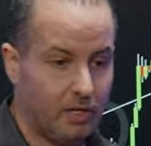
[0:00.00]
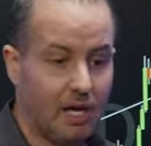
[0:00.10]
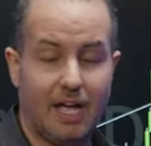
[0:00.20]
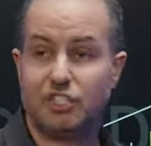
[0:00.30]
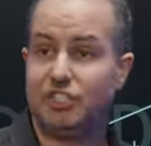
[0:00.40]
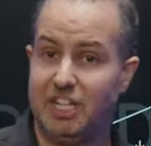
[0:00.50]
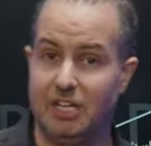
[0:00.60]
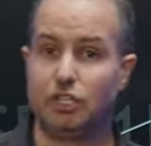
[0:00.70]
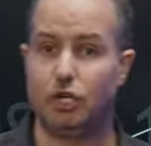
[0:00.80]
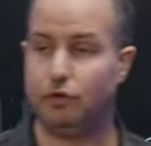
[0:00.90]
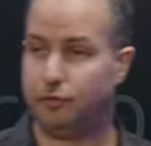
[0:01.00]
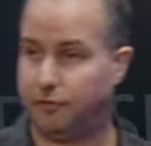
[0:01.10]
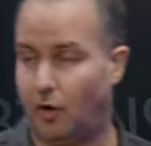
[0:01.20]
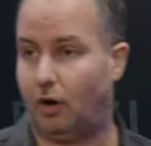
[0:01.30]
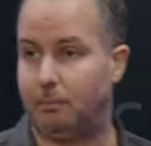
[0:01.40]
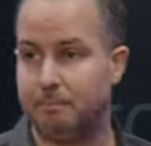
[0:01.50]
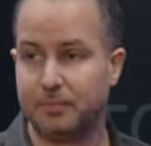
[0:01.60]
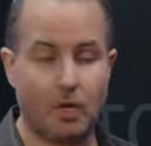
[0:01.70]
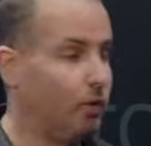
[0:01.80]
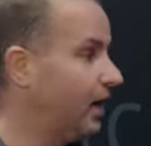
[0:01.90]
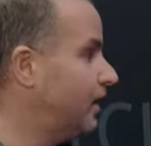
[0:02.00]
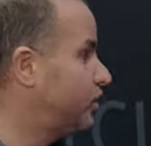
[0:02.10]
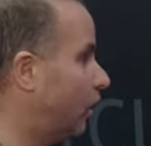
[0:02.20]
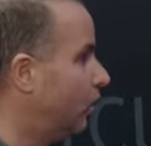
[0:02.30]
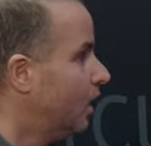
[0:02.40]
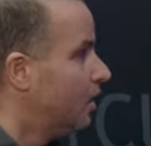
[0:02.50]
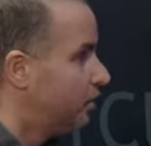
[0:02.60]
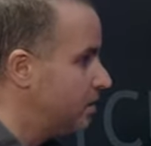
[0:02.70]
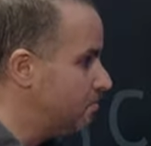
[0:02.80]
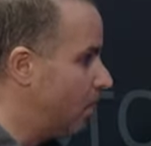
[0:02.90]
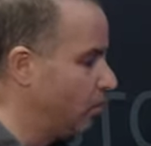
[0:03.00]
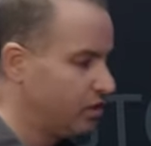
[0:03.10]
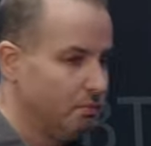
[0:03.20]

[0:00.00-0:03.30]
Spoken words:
guys, did confirm. Okay, so the most